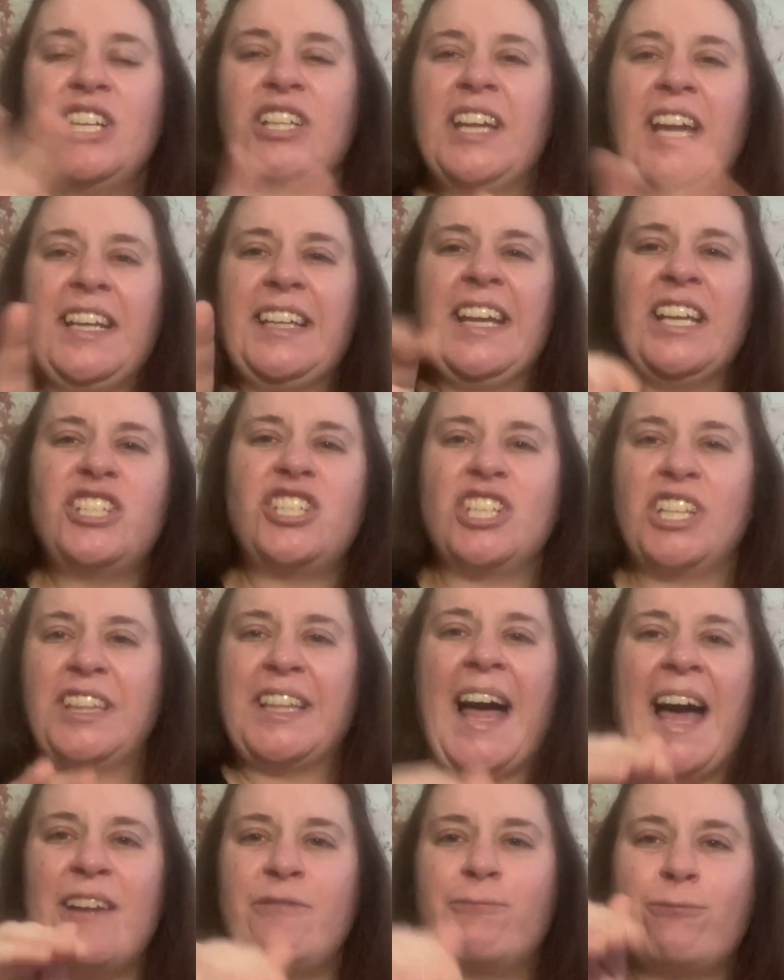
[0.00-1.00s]
can get your
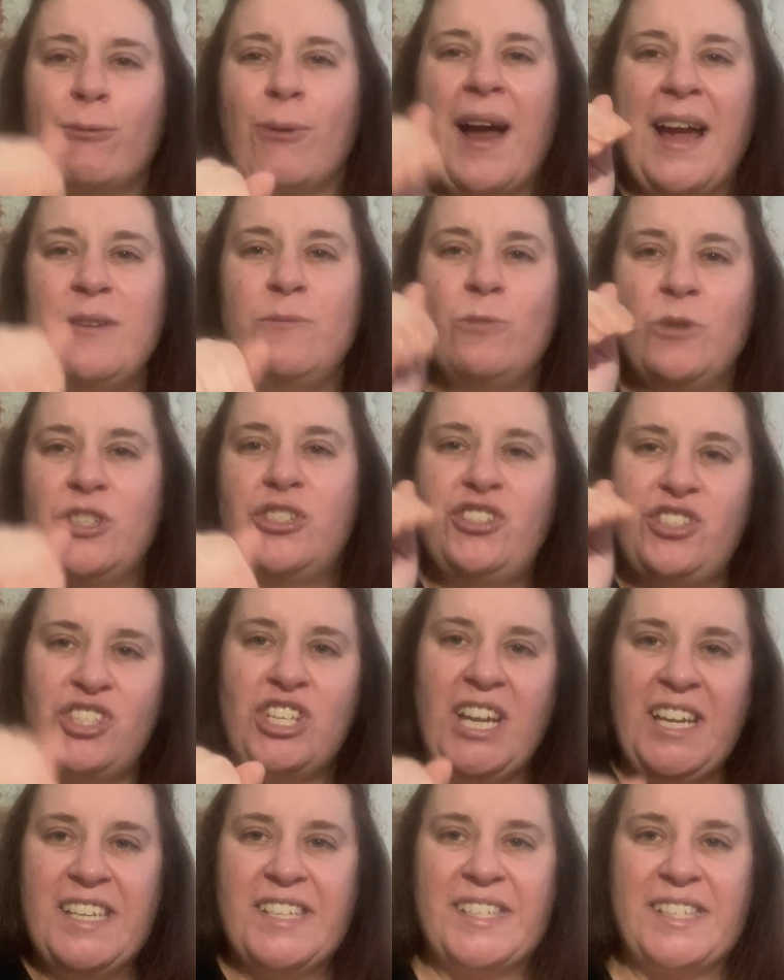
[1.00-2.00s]
life right with
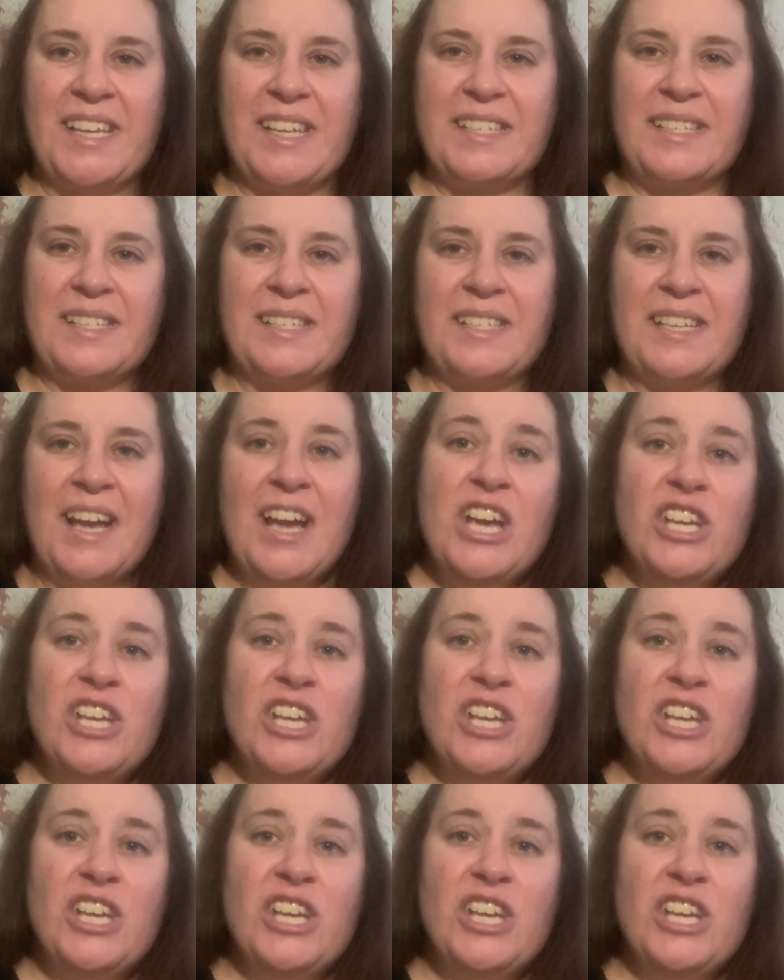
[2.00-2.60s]
Jesus